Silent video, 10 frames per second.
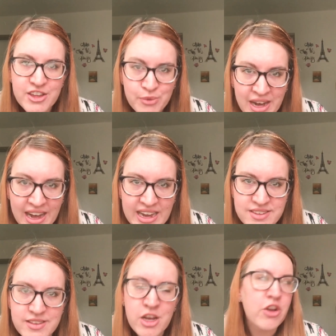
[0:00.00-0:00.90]
You
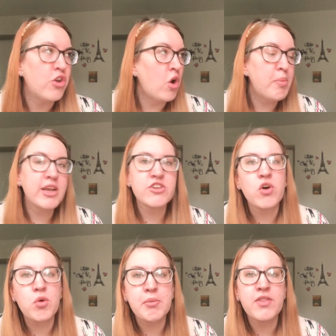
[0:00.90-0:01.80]
guys, nobody
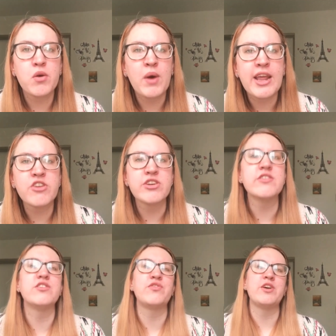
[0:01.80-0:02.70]
told me that wedding
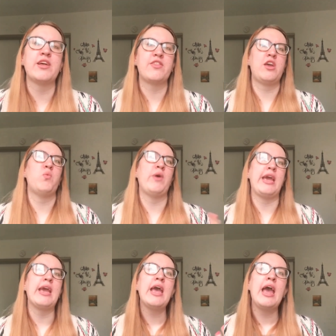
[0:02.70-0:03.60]
dresses feel like they
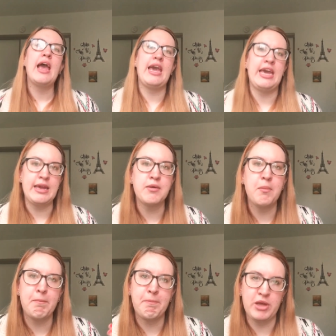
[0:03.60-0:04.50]
weigh 8
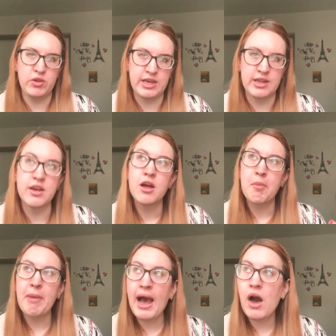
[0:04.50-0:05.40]
billion
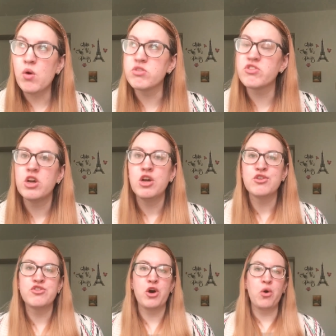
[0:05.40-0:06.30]
pounds.
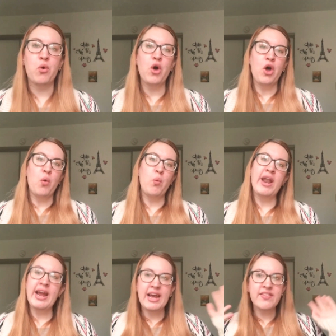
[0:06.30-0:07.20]
So
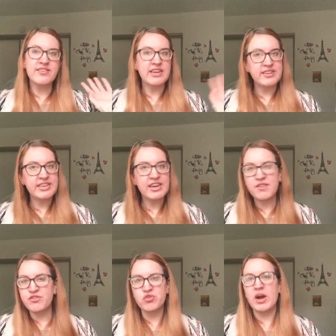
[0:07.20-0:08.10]
when I had this idea
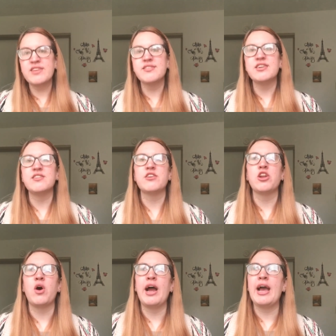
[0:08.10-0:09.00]
of dresses,
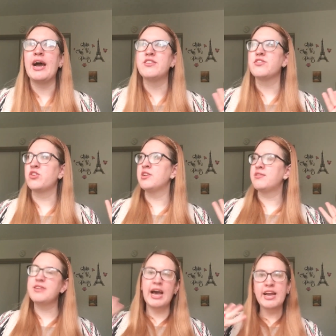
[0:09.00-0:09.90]
I had certain
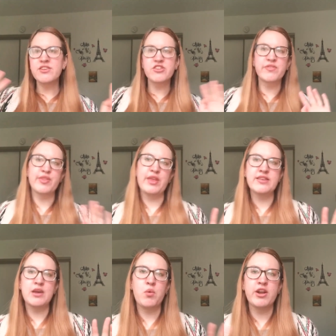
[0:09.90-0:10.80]
styles, different
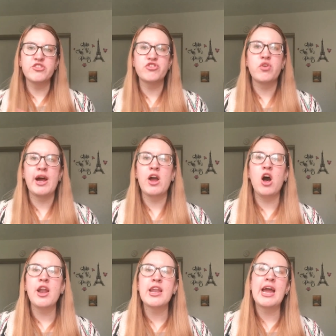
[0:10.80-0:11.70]
things I wanted to try
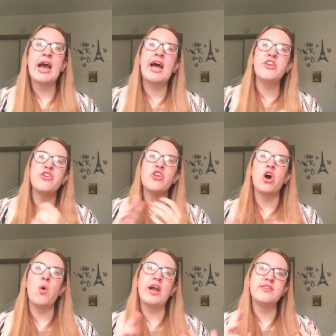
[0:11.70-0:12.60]
on, and I had
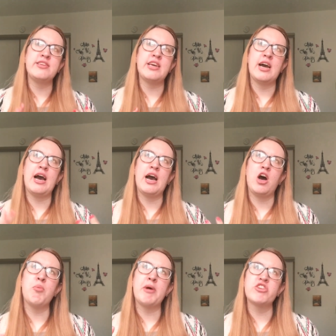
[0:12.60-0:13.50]
no idea
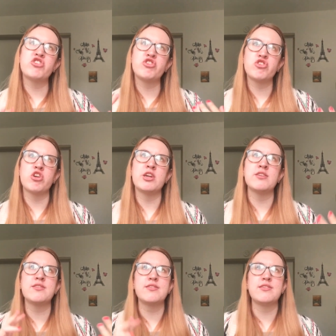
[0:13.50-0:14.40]
how much
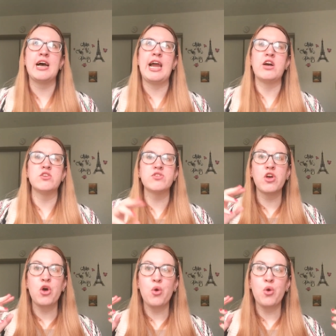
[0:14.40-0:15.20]
certain styles